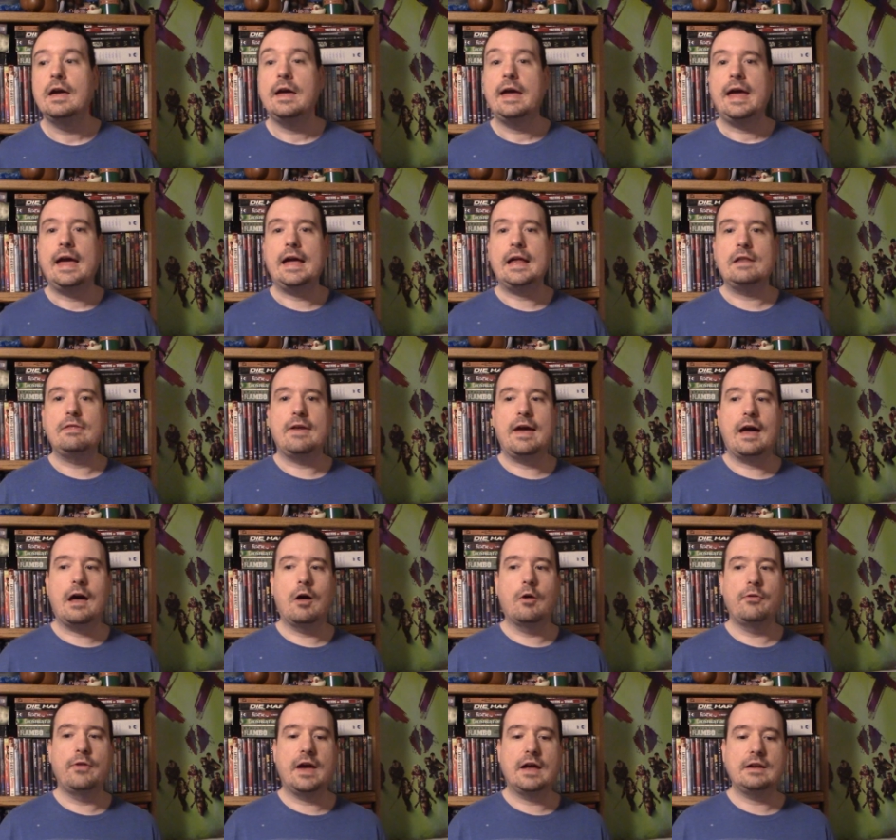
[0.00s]
and
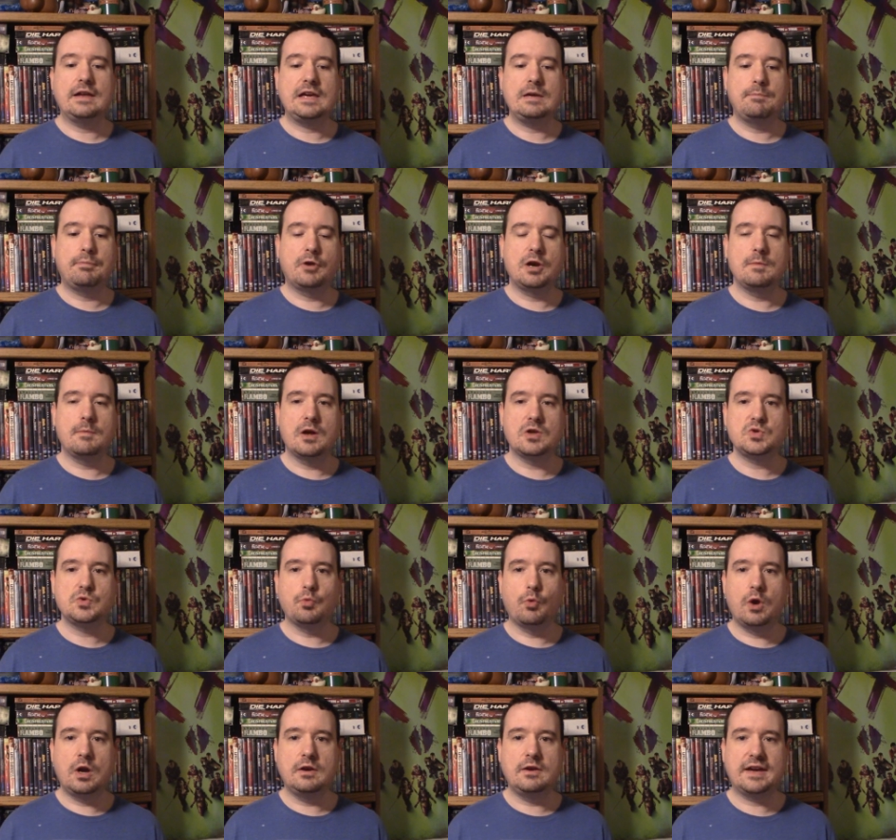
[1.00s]
now that he pretty much
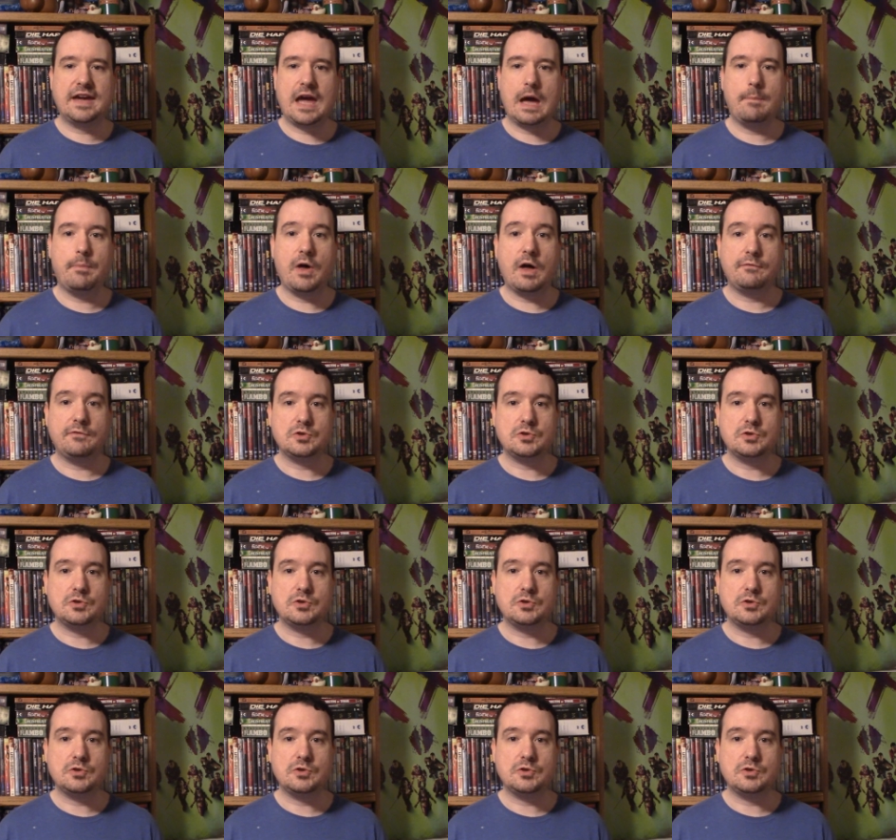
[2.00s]
wanted to cap off